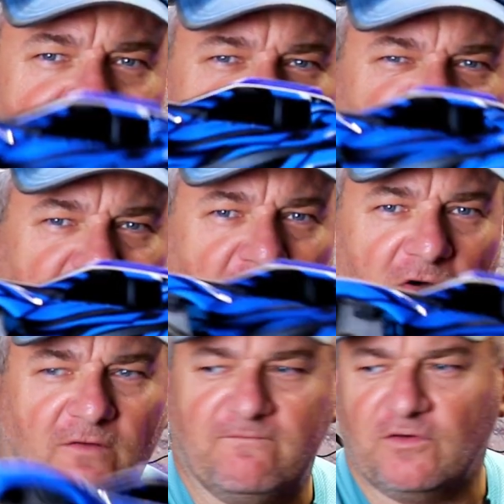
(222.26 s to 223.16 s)

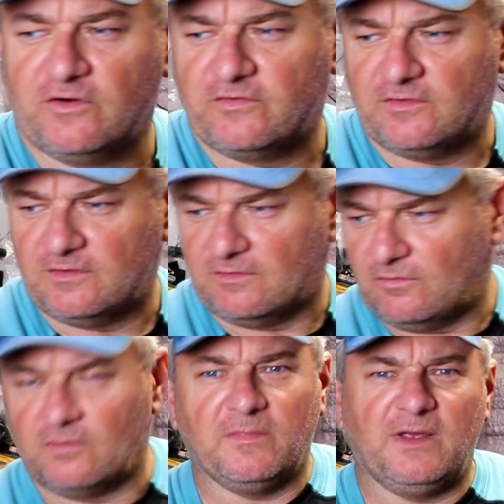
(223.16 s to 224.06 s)
small version,
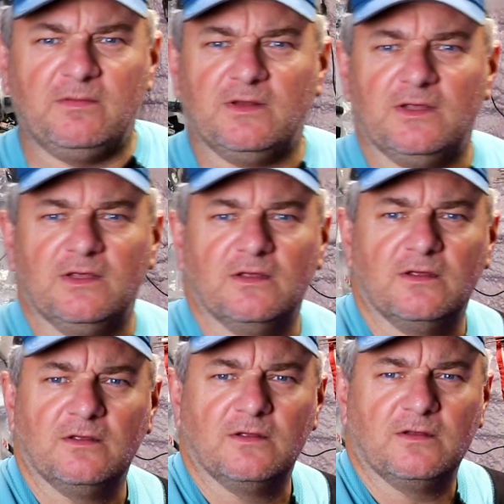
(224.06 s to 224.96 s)
or maybe
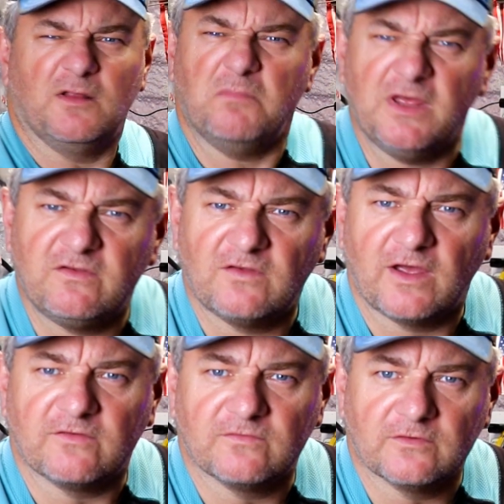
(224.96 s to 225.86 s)
the
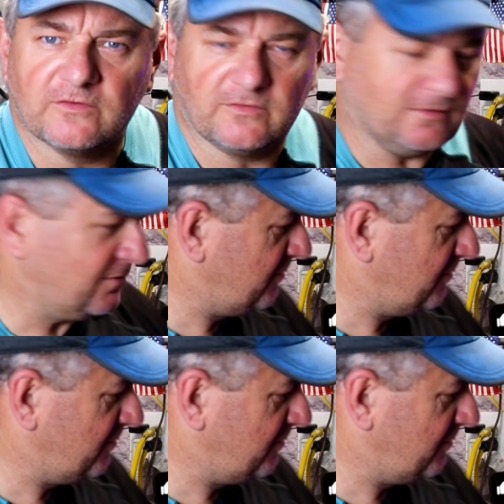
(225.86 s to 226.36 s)
mid-sized version.